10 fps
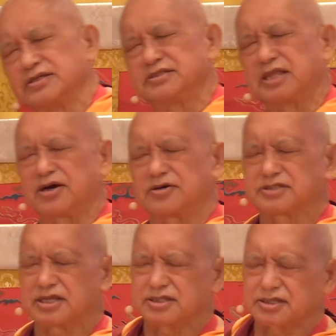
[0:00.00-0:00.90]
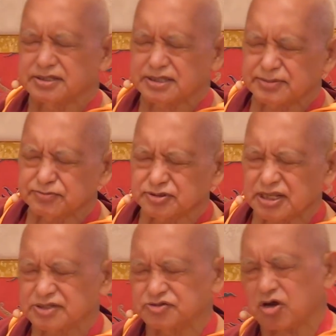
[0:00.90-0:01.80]
now then the
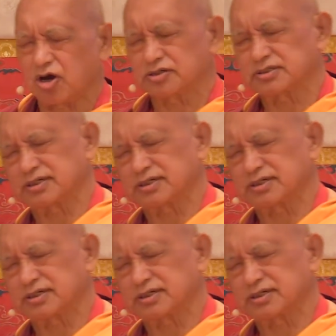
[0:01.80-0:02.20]
Buddha has taught